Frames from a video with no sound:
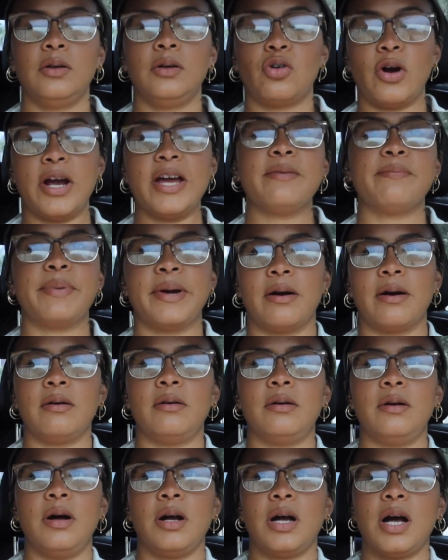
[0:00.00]
Crate and
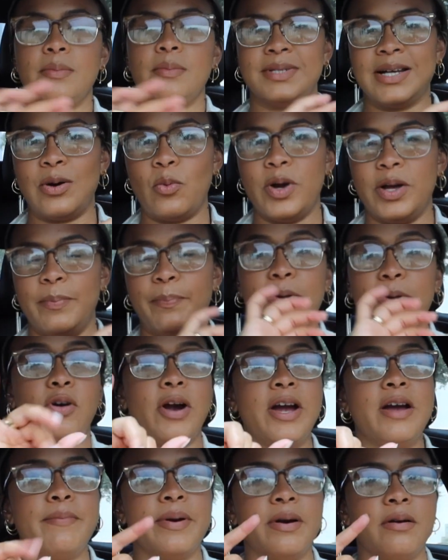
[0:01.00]
Barrel comes out with,
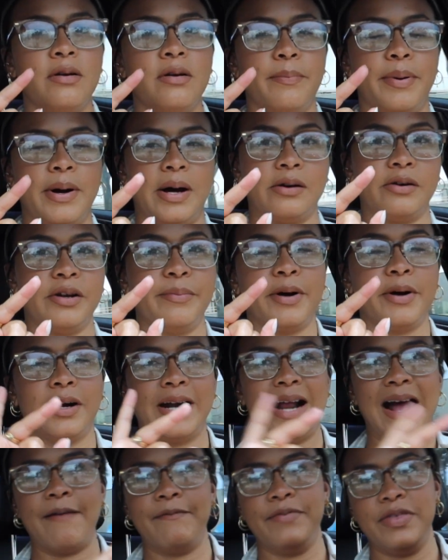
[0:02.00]
Crate and Barrel and Pottery
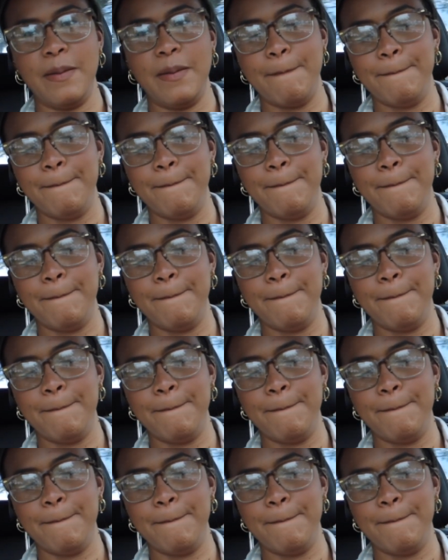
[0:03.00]
Barn have the